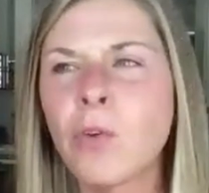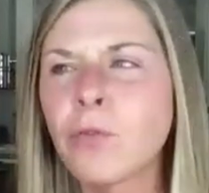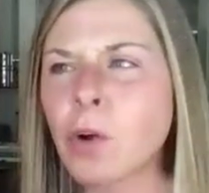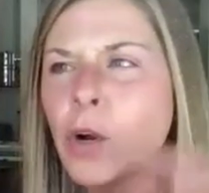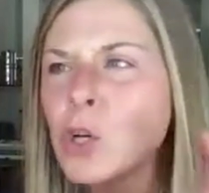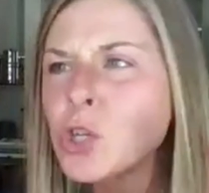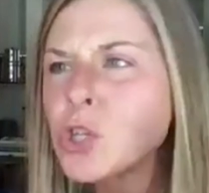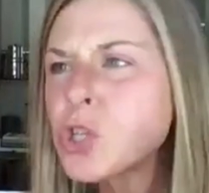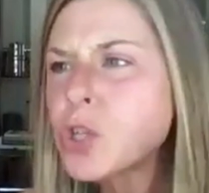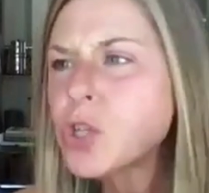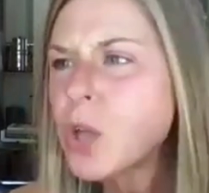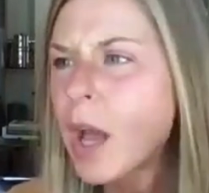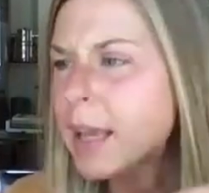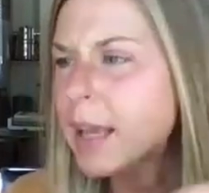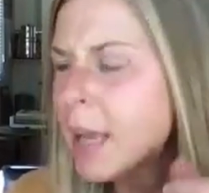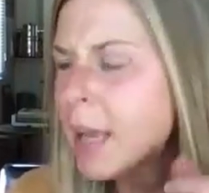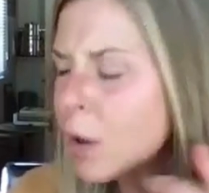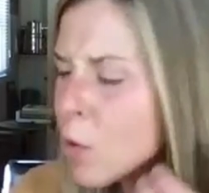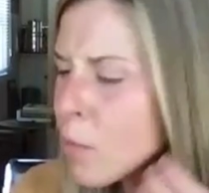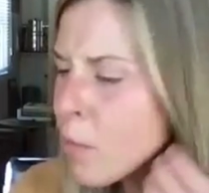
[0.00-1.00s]
first, I
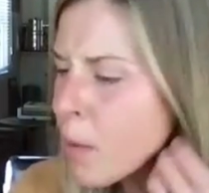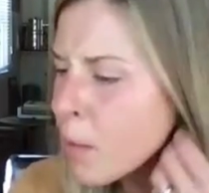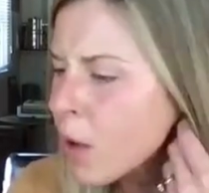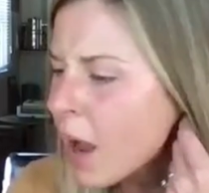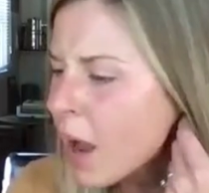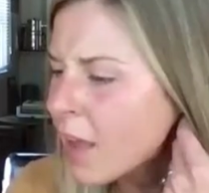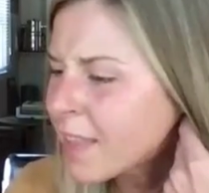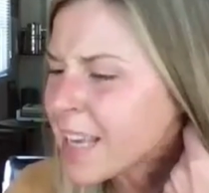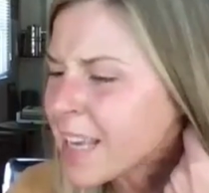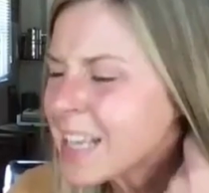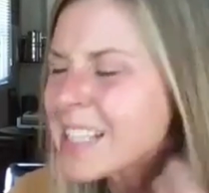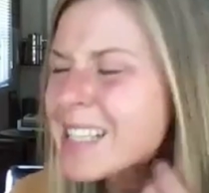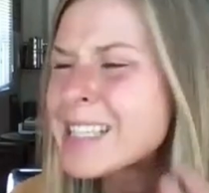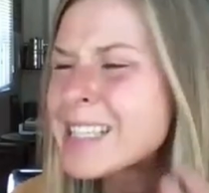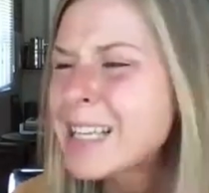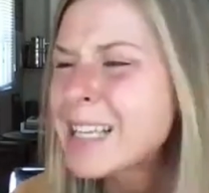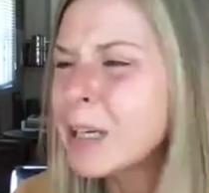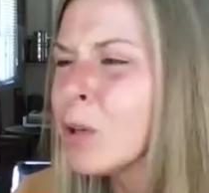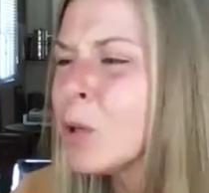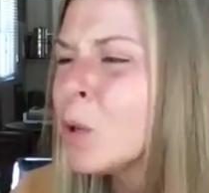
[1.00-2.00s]
can't remember. I think it's
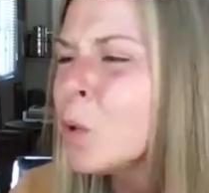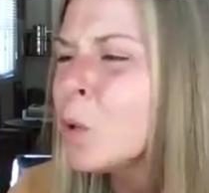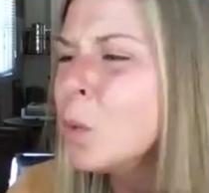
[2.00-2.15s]
Sarah